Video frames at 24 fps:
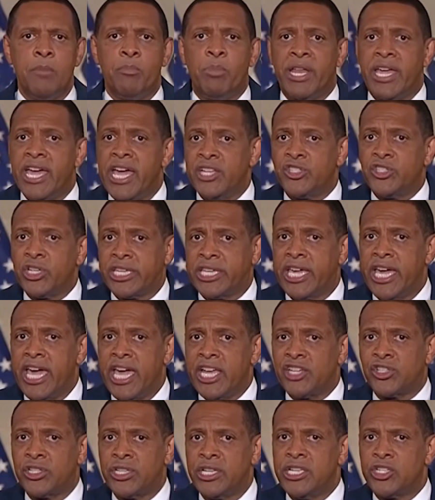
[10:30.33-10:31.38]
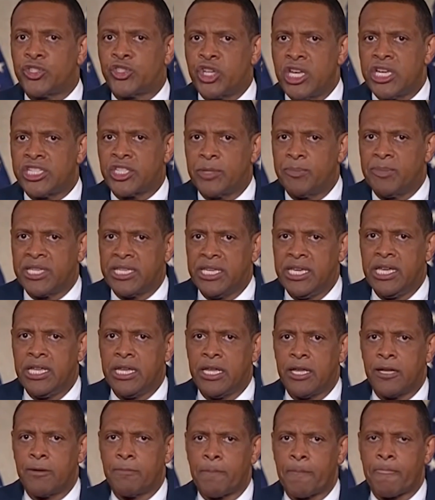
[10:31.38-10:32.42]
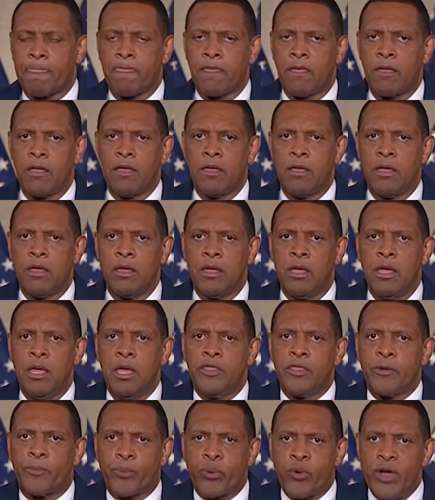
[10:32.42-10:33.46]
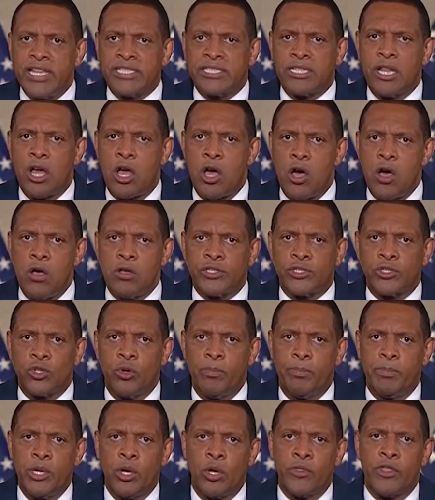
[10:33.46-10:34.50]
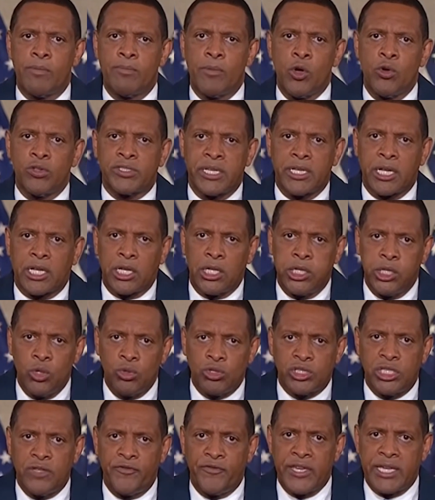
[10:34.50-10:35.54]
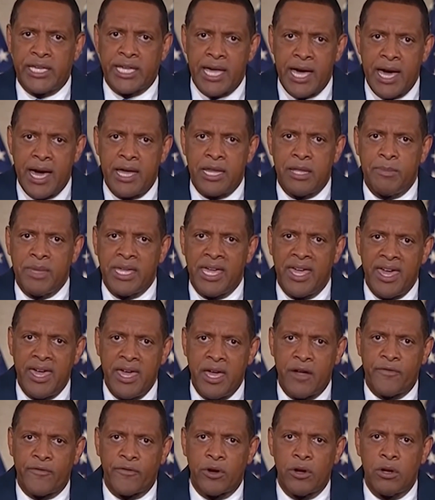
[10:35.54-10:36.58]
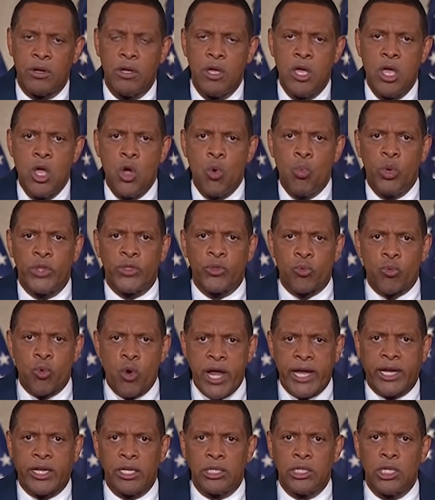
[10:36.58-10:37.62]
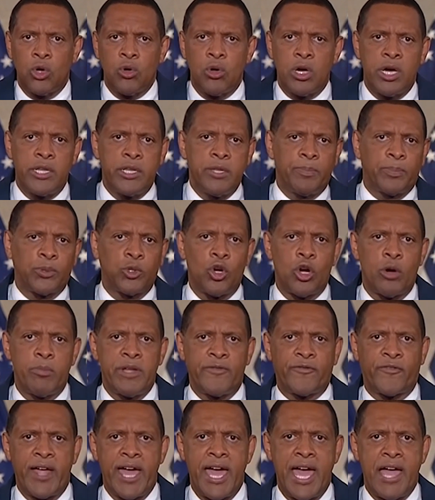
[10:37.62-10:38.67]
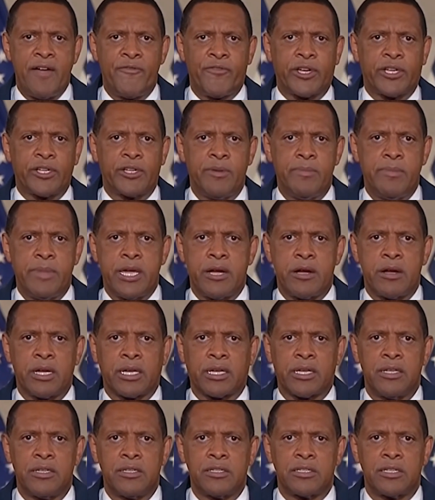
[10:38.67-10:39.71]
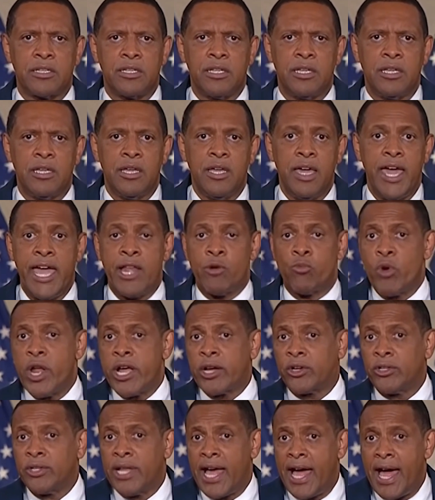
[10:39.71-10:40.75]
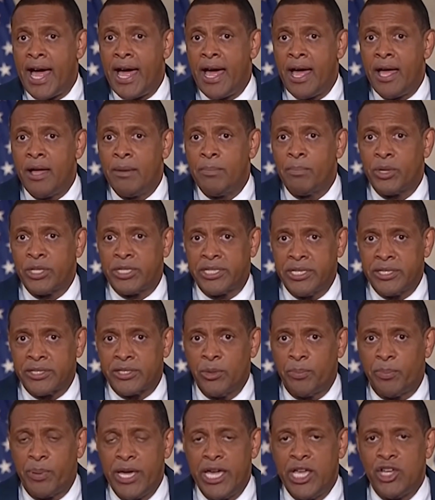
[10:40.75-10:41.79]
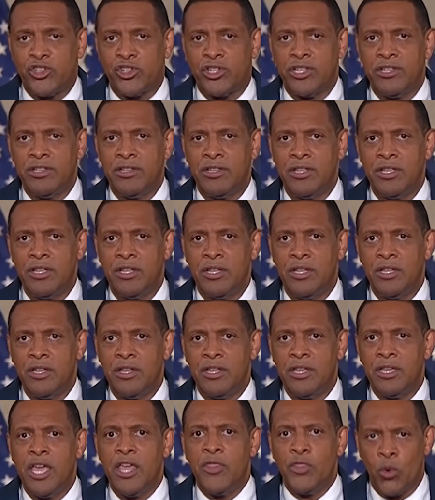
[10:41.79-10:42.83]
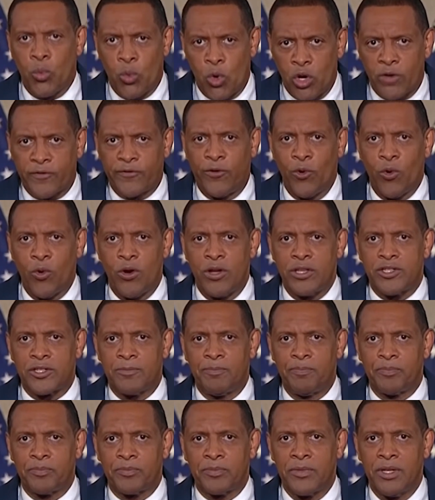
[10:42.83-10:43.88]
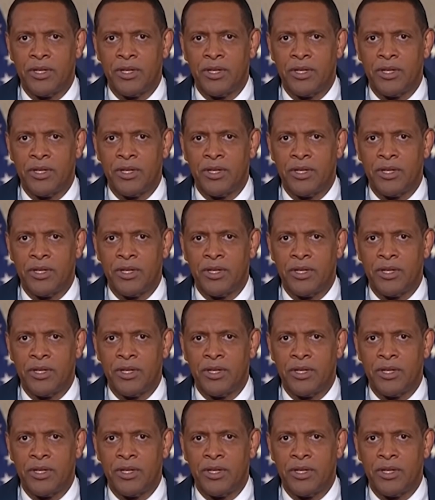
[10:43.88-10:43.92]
But education is just the beginning. The president also built the most inclusive economy ever with record low unemployment for African Americans and record high participation in the workforce.